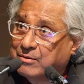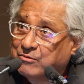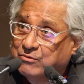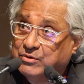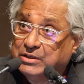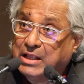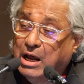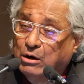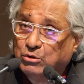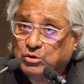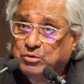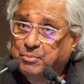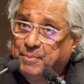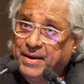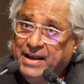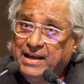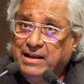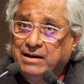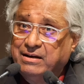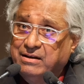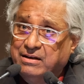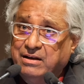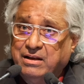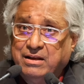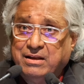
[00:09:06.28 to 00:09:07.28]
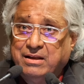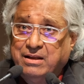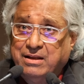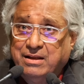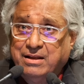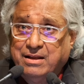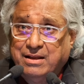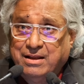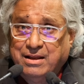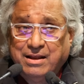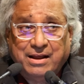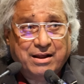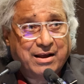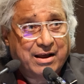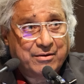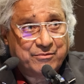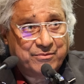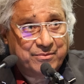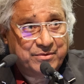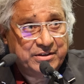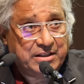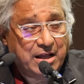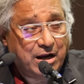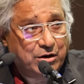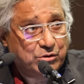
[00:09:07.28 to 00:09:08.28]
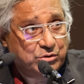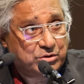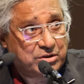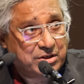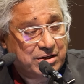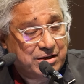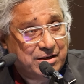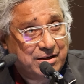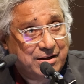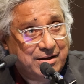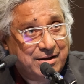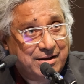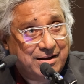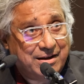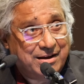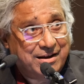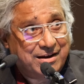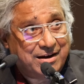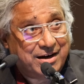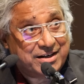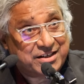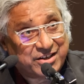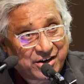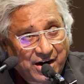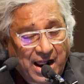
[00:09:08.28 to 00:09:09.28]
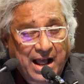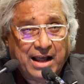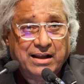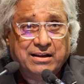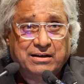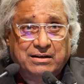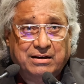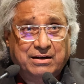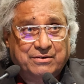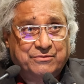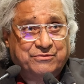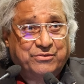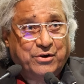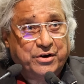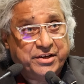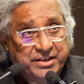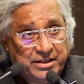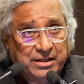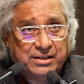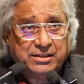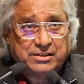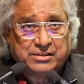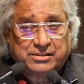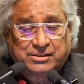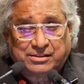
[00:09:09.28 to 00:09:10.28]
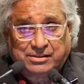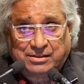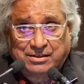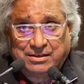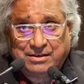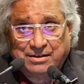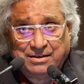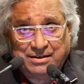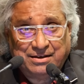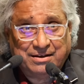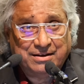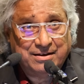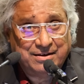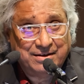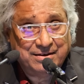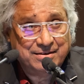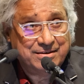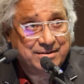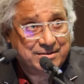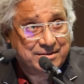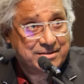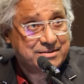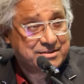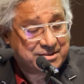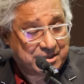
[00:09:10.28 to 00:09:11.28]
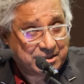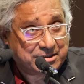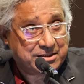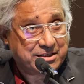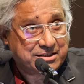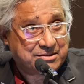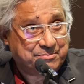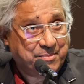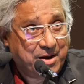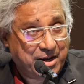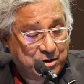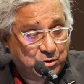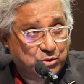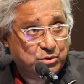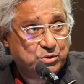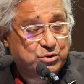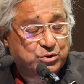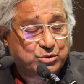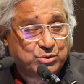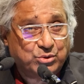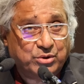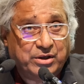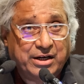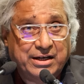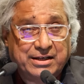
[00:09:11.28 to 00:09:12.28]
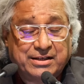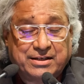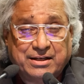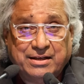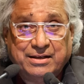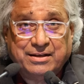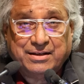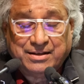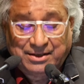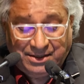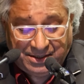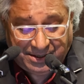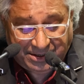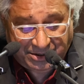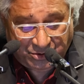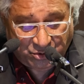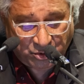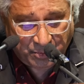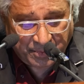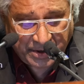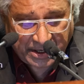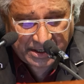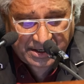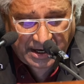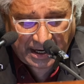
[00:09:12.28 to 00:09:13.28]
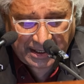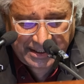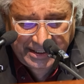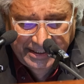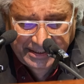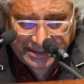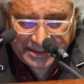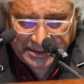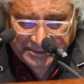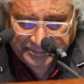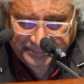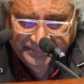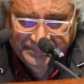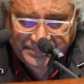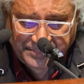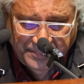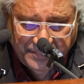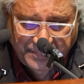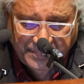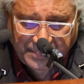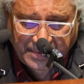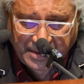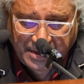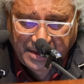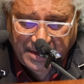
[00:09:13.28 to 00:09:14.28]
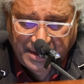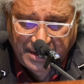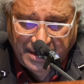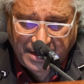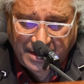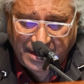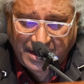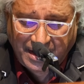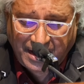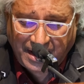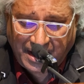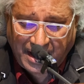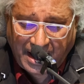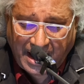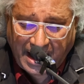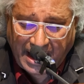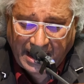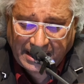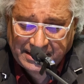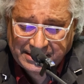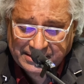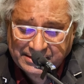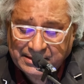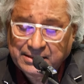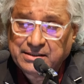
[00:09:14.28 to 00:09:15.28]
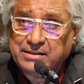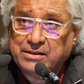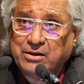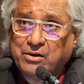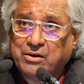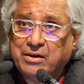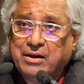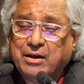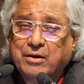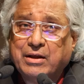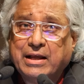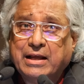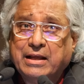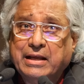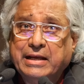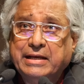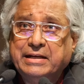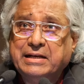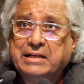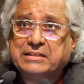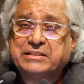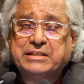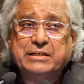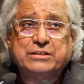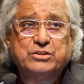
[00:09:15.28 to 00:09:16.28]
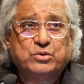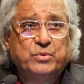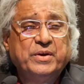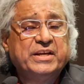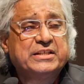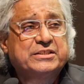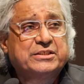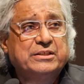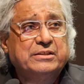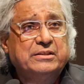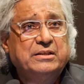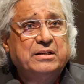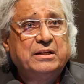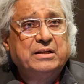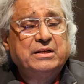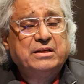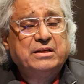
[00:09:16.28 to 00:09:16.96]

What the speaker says: without bail, without a trial for years, such as my own student, Omar Khalid, and in a situation